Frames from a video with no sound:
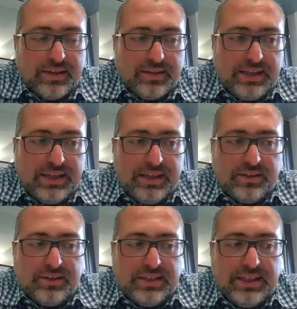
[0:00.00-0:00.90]
The
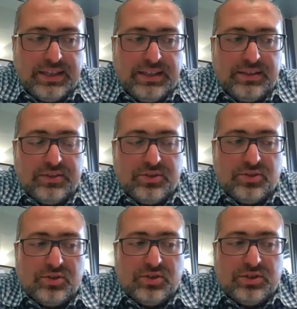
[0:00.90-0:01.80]

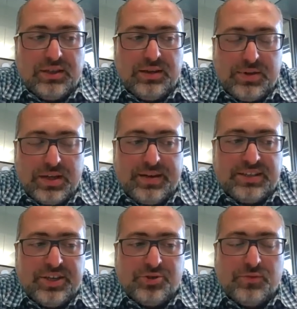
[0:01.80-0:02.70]

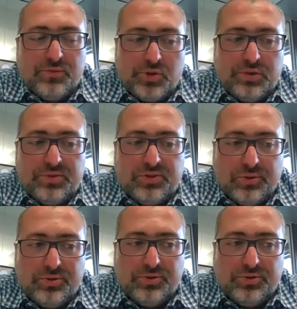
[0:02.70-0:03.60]
implementation of durable
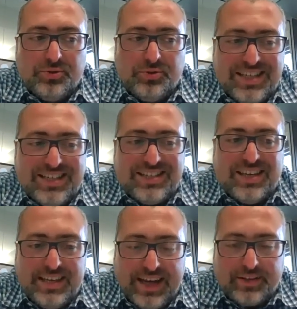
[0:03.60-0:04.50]
solutions is
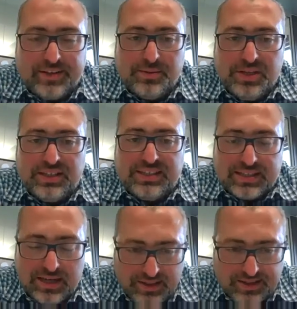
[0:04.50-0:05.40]
yet to be
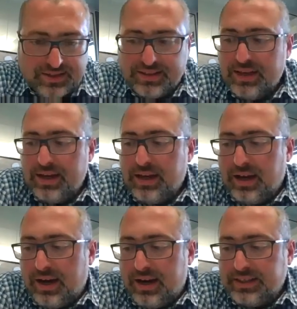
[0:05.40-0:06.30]
discussed.
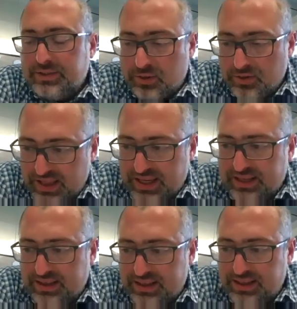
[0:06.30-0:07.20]
I don't think
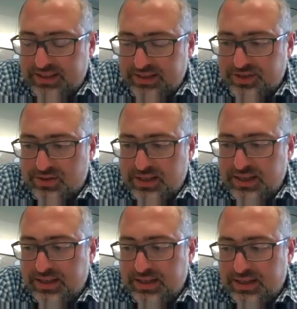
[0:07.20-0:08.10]
the
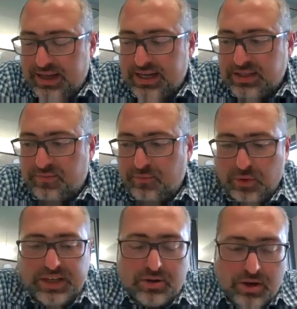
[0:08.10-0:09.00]
industry has
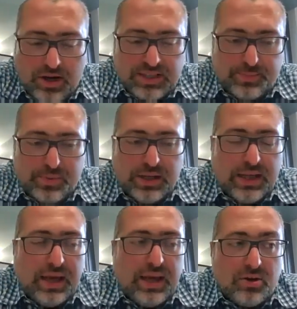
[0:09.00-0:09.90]
fully grasped
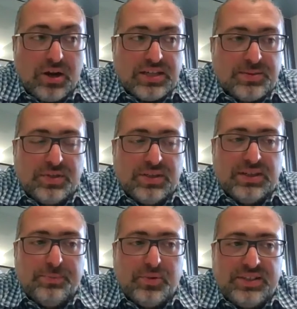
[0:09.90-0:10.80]

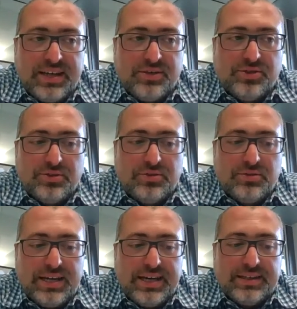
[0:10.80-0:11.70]
the potential
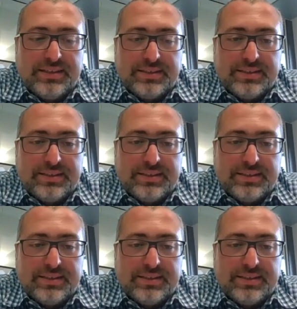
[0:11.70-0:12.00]
that